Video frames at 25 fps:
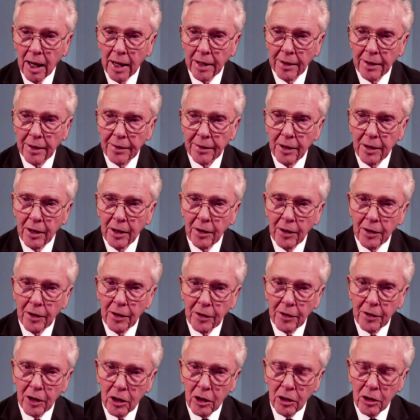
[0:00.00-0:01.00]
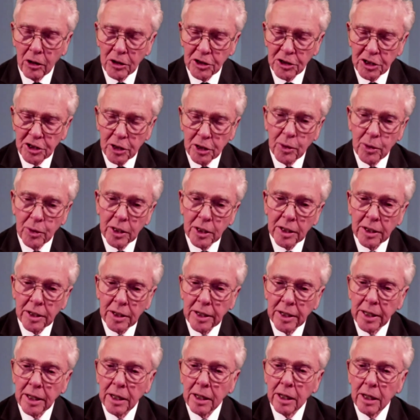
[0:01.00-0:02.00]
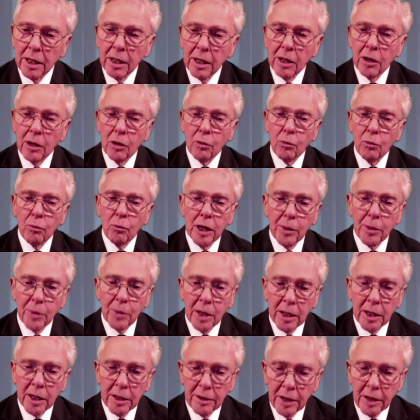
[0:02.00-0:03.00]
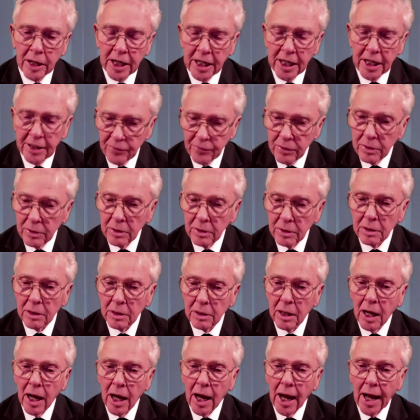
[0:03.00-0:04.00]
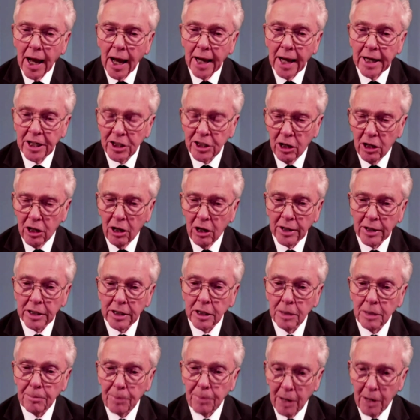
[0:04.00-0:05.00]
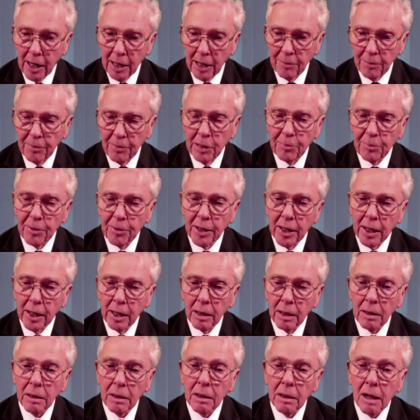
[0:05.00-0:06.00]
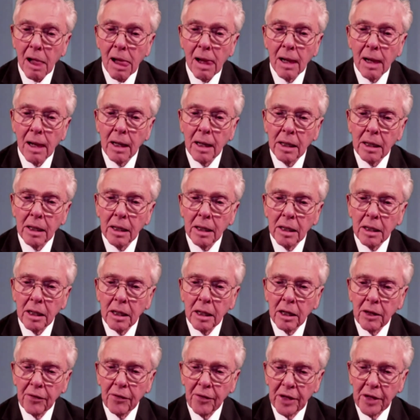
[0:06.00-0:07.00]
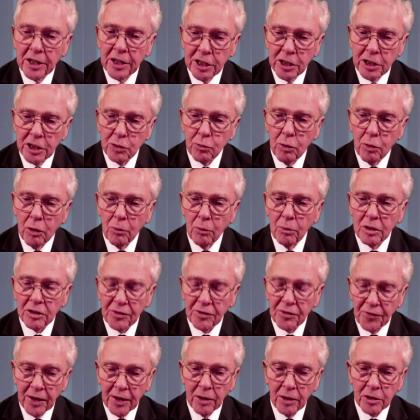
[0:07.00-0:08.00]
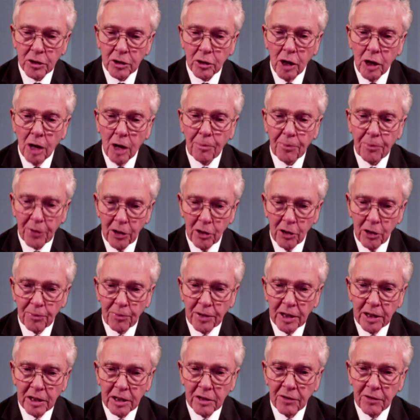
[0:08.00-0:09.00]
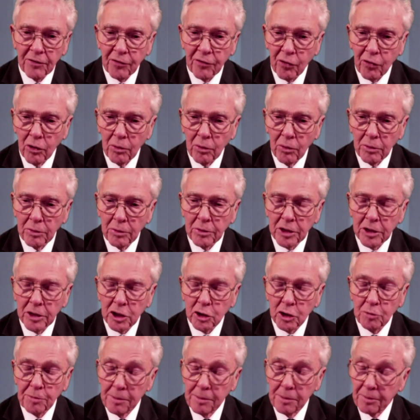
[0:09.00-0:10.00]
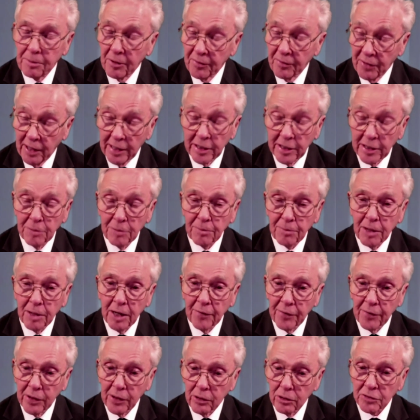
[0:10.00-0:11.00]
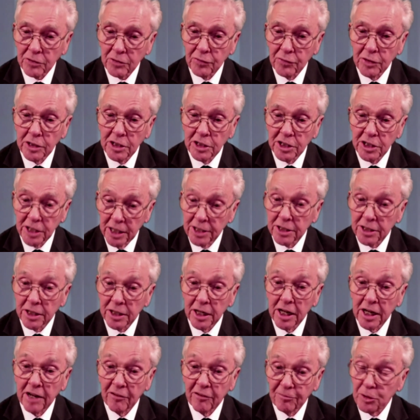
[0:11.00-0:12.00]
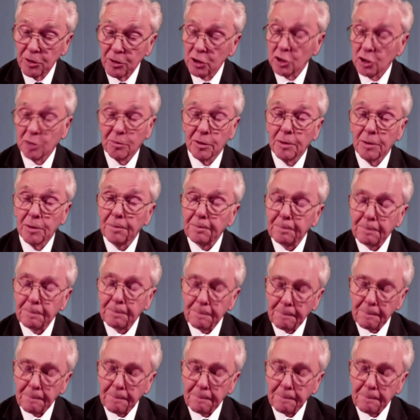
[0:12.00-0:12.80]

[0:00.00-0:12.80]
And consequently, we were given a target by BPL. This is what was felt appropriate to be provided by the Oxford Centre, if possible.